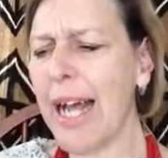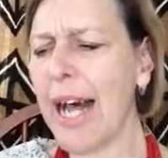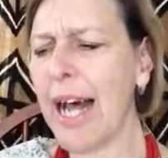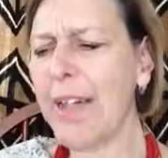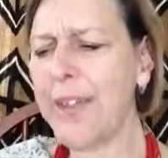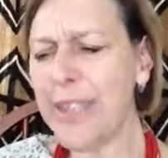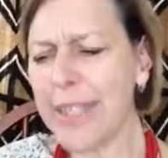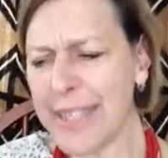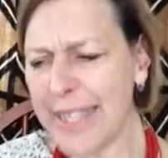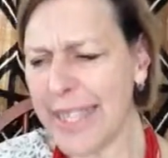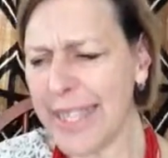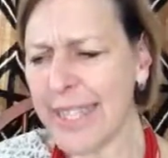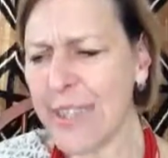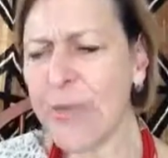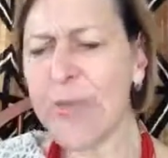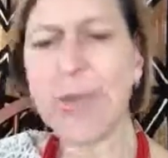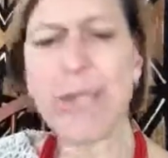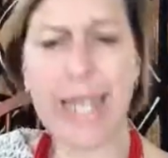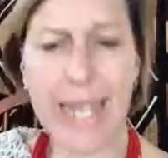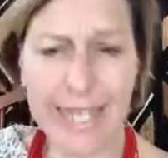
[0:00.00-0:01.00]
Other
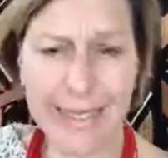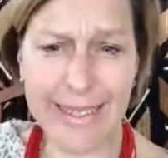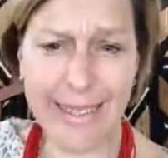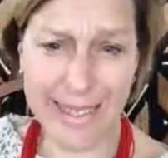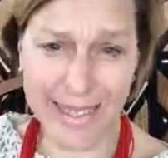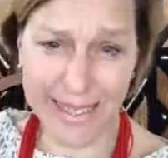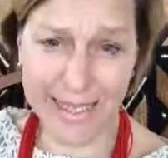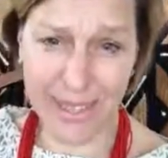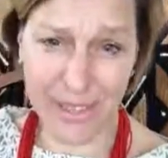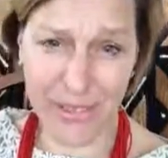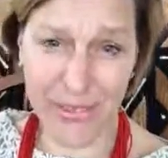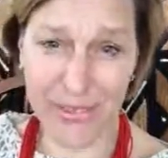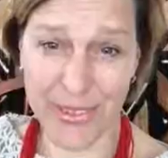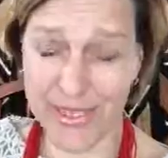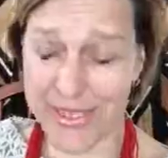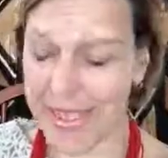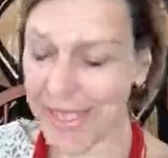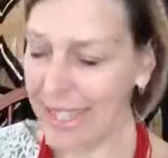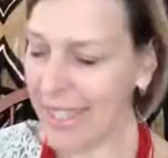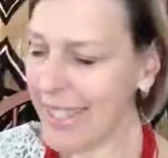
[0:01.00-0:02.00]
things were less
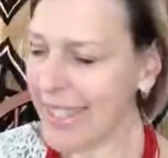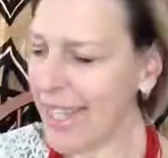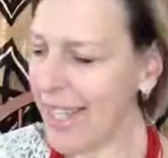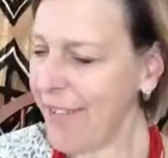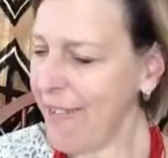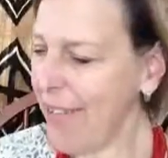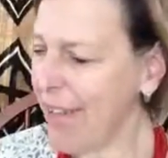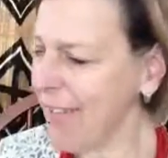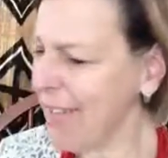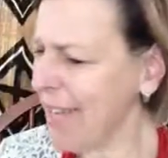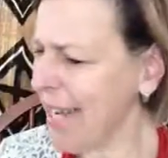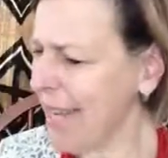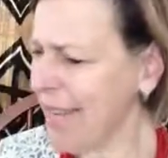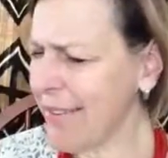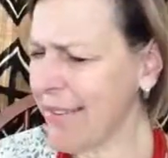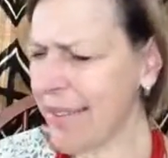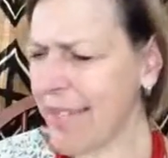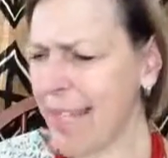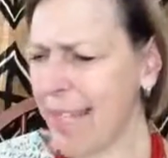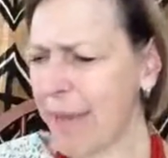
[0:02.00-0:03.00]
successful. They found
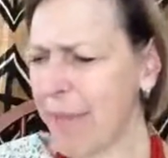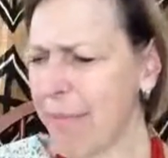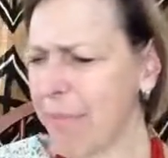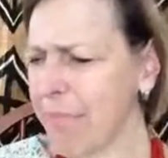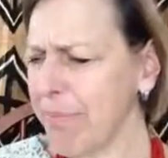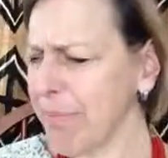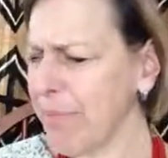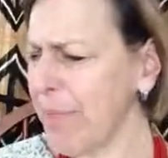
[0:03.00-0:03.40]
out that,